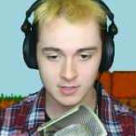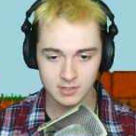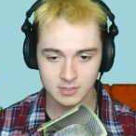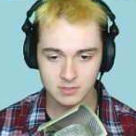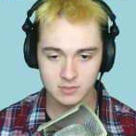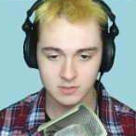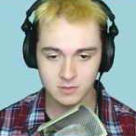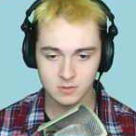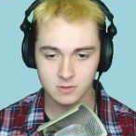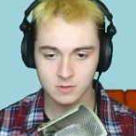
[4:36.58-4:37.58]

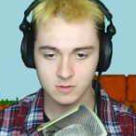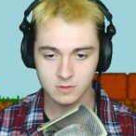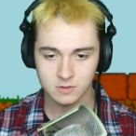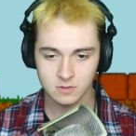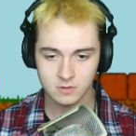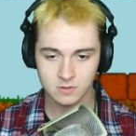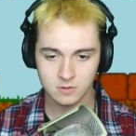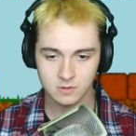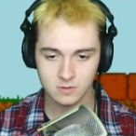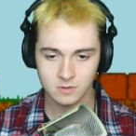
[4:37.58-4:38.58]

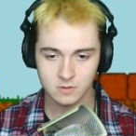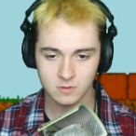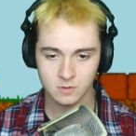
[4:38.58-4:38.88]
Nothing is said.